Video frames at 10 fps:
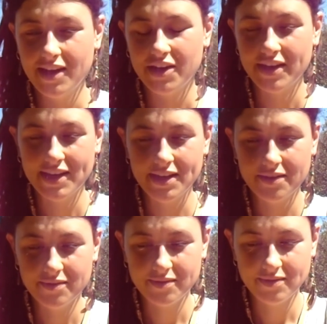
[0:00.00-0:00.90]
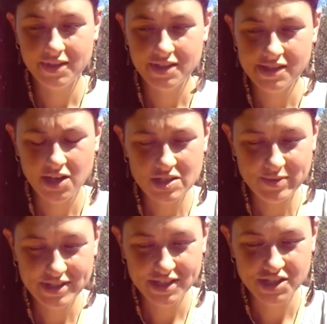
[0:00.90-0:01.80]
Okay, this last
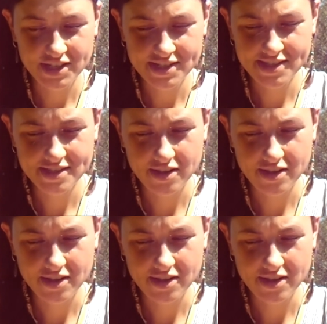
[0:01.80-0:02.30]
message is